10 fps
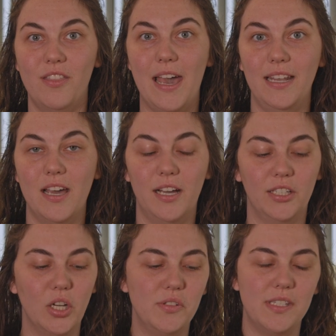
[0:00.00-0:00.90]
that uh,
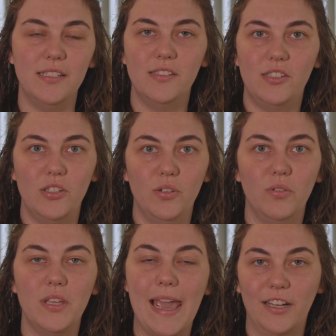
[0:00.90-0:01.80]
goes
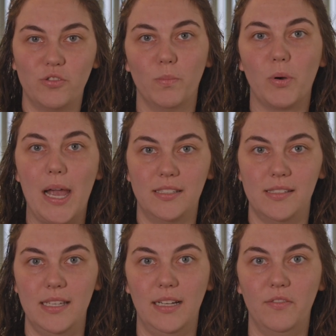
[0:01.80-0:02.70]
into the actual
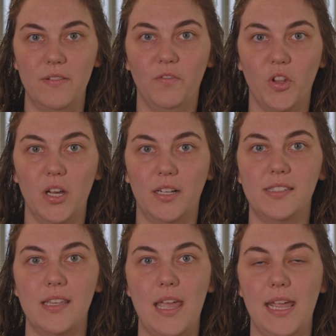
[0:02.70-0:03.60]
processing of
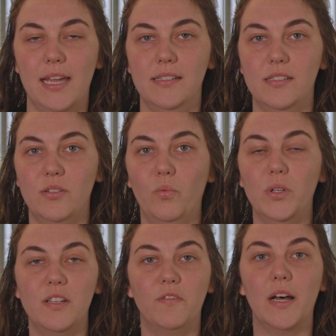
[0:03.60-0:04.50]
iMFLUX and
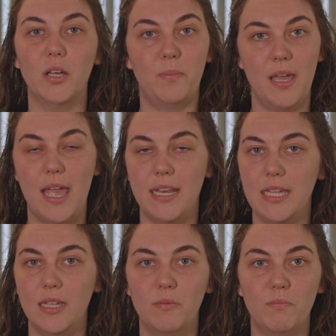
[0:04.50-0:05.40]
would develop
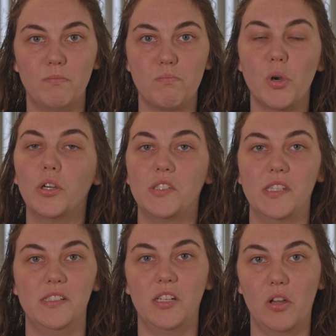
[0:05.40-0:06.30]
any
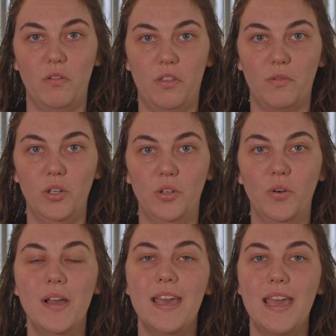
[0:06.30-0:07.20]
person to go
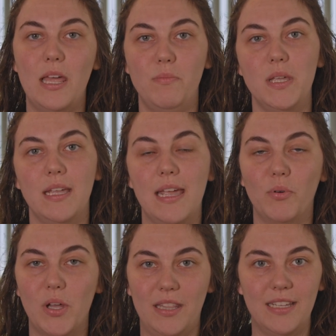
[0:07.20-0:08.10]
through and being
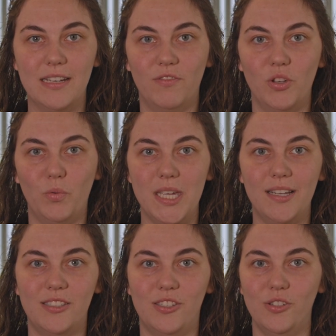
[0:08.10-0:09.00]
able at the end of the
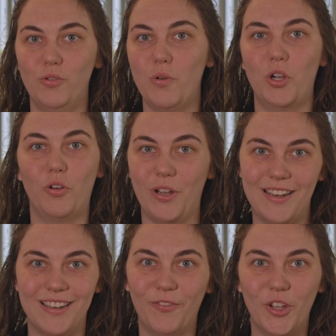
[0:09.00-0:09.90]
week to
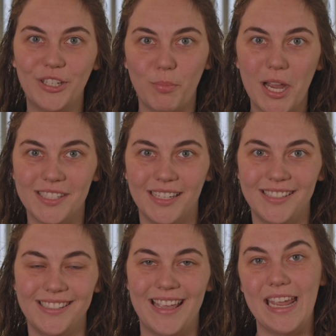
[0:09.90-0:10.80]
create an iMFLUX
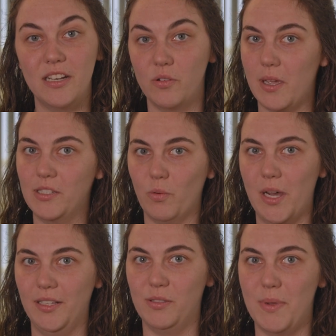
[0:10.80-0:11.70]
process and as
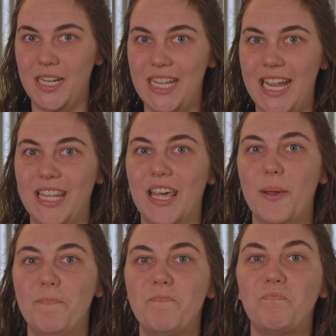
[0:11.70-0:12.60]
well as maintain
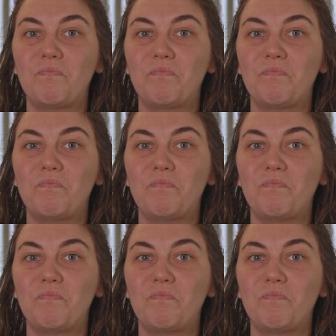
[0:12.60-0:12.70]
them.